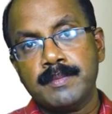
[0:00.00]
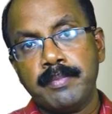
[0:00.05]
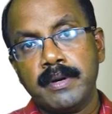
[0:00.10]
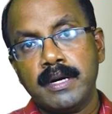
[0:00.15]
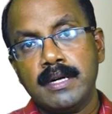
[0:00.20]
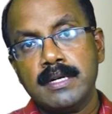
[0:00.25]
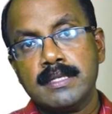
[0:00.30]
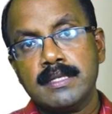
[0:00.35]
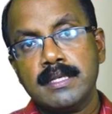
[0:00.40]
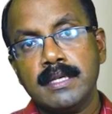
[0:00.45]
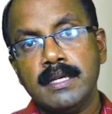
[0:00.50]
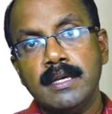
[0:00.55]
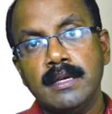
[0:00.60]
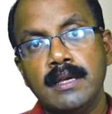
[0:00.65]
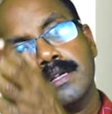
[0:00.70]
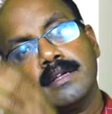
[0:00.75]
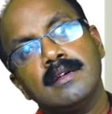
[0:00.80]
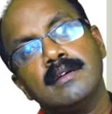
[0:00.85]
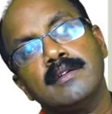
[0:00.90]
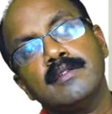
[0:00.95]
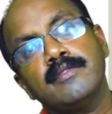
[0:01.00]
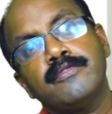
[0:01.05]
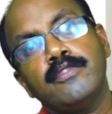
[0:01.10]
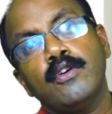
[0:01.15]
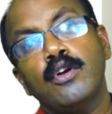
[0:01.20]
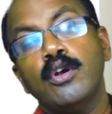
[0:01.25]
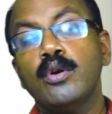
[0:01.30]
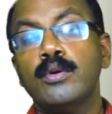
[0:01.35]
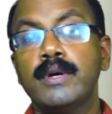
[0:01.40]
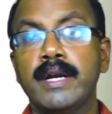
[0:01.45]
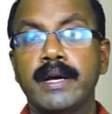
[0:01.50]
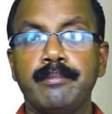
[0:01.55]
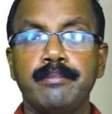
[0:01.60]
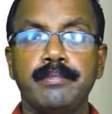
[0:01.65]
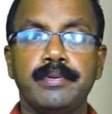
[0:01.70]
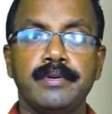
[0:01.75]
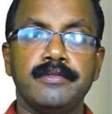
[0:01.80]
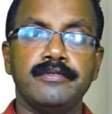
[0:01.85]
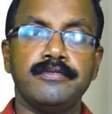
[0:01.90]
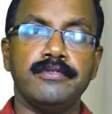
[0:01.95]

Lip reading: palsy are followed up